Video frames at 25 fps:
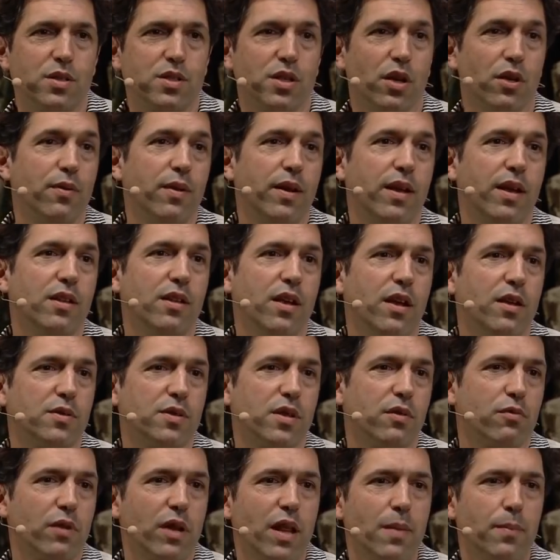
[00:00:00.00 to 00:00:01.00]
so it, it was
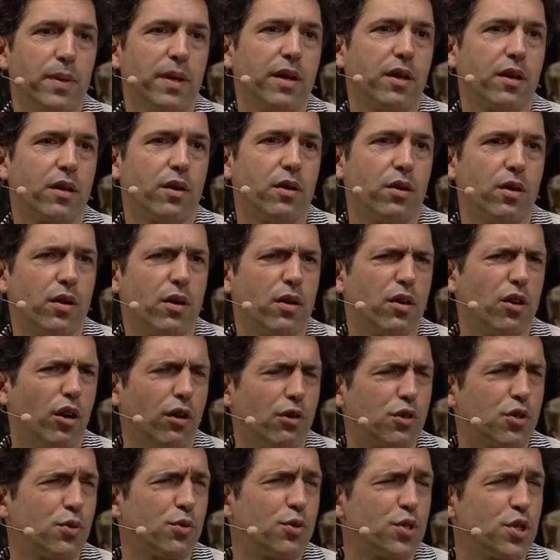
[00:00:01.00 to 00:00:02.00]
a really big
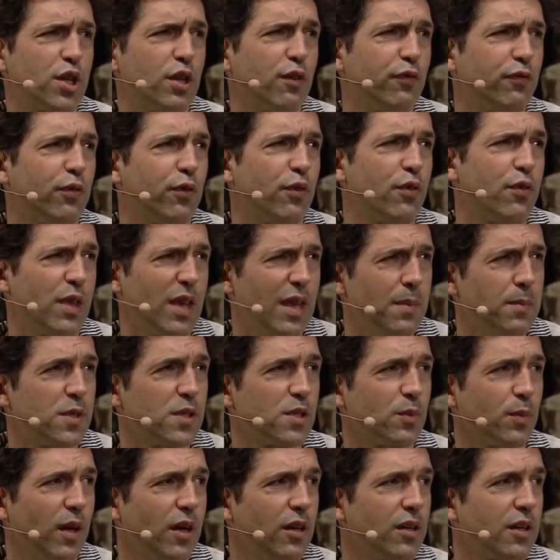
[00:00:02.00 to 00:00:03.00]
cultural shift for them
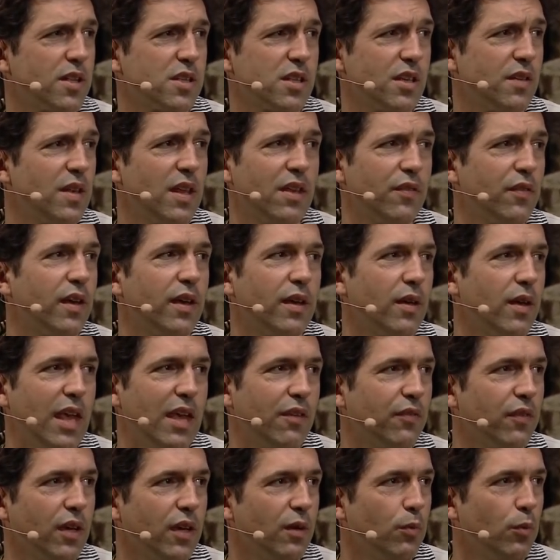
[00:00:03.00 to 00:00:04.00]
as well, because they never,
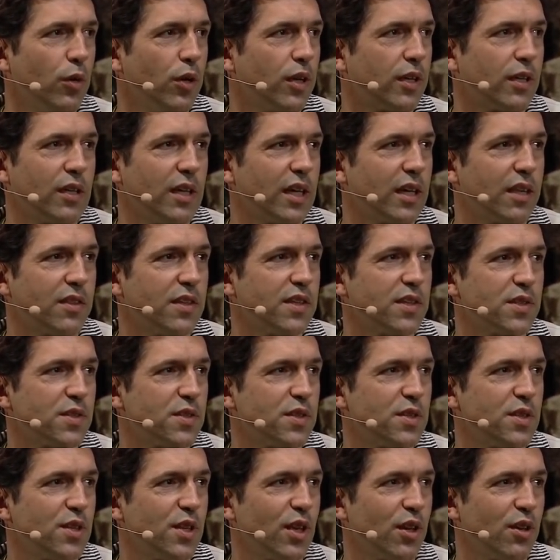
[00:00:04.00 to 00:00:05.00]
ever worked like
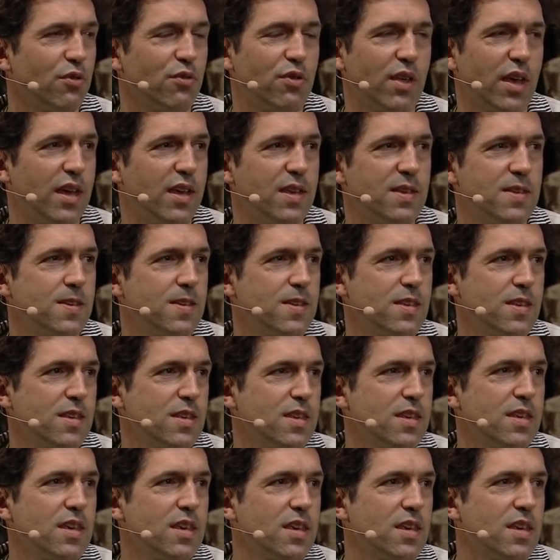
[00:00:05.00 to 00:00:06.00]
this. You know, they,
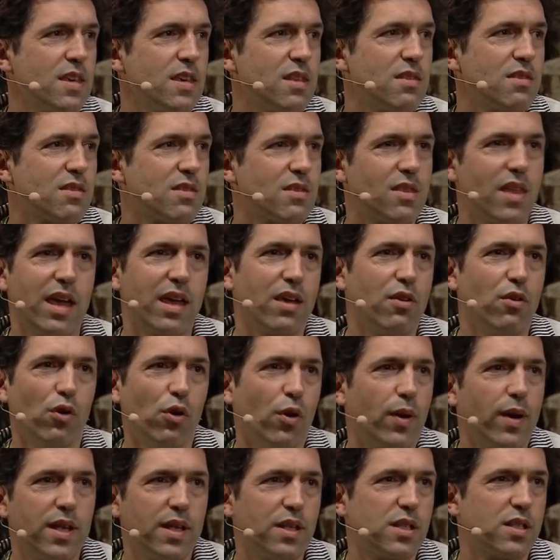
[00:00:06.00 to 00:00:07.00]
they
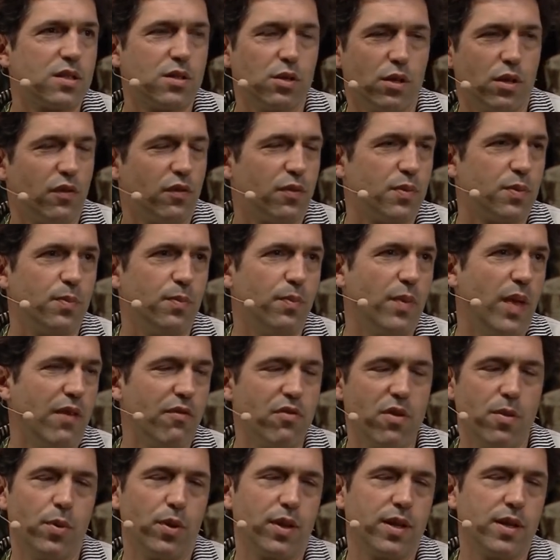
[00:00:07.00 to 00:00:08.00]
always sort of,
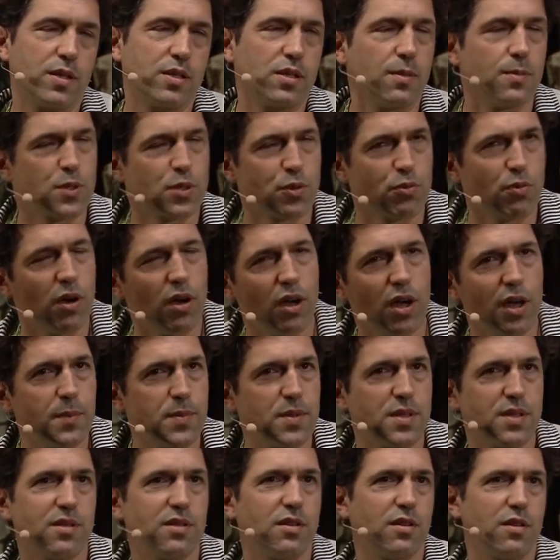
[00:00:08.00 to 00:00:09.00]
everybody
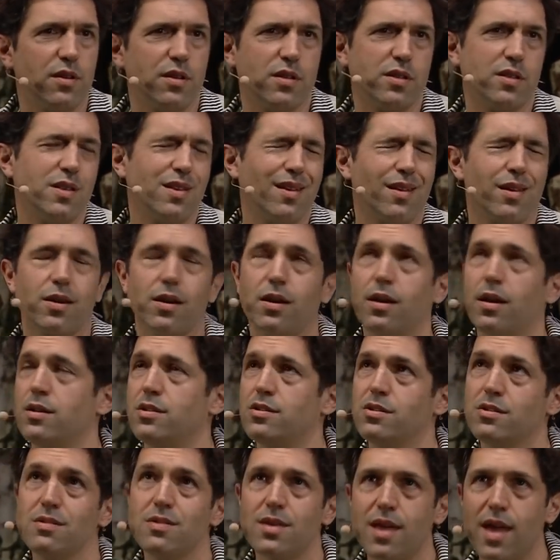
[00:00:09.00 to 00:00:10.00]
subscribes into this, you got to
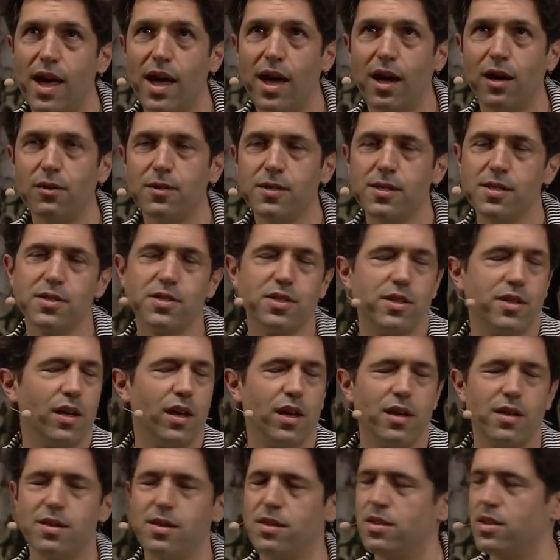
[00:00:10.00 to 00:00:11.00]
do the hours, you know,
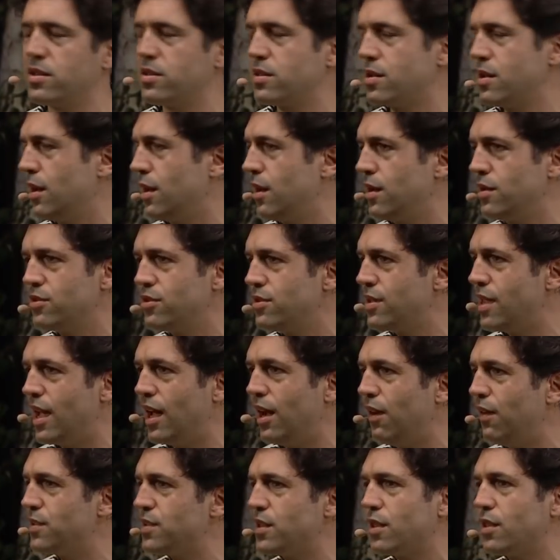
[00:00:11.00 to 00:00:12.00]
you just got to do the
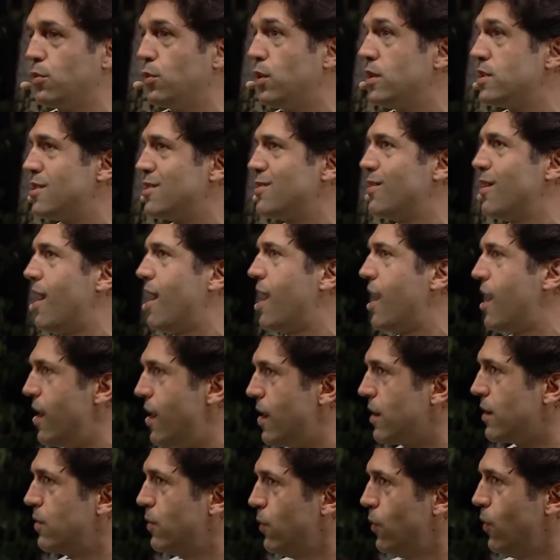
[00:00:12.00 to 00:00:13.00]
hours, otherwise you're not
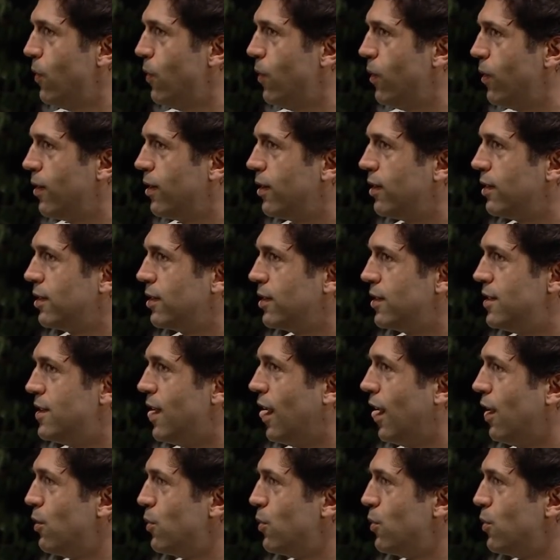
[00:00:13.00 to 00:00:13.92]
hardcore, you know,